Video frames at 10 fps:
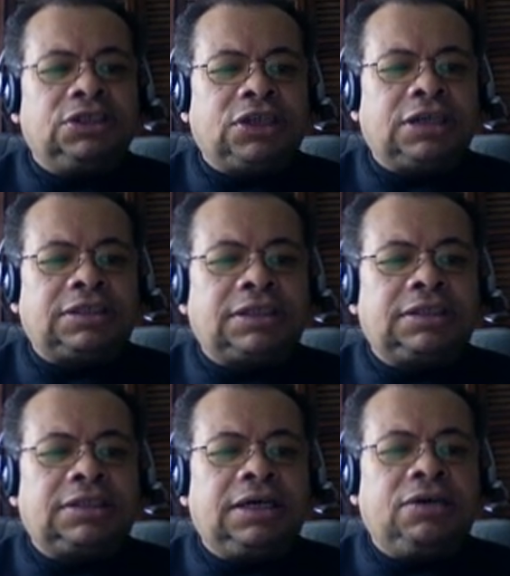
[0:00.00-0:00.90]

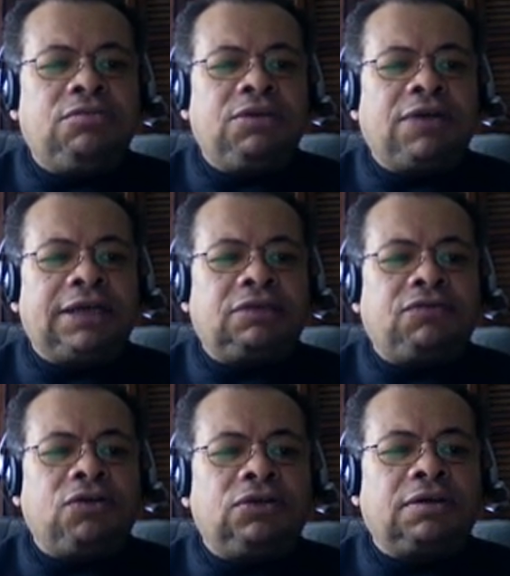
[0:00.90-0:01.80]
justice and human rights
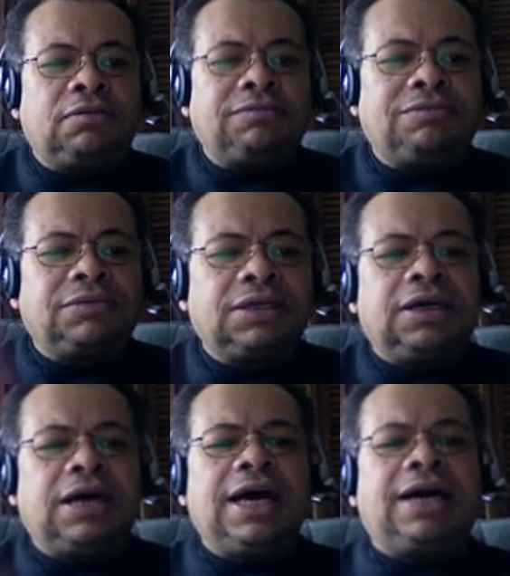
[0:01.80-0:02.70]
folder.
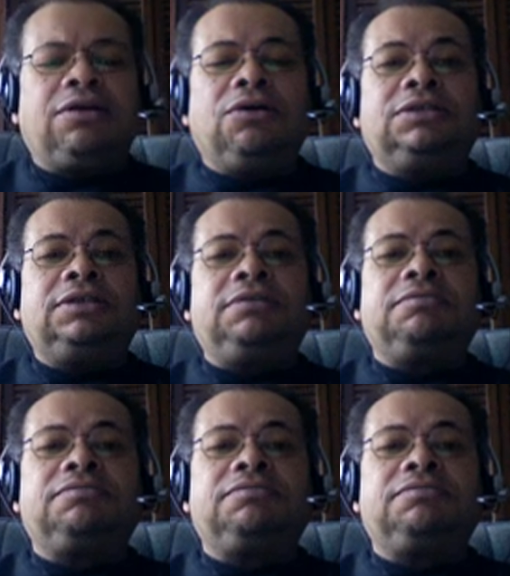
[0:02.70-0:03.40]
I closed it.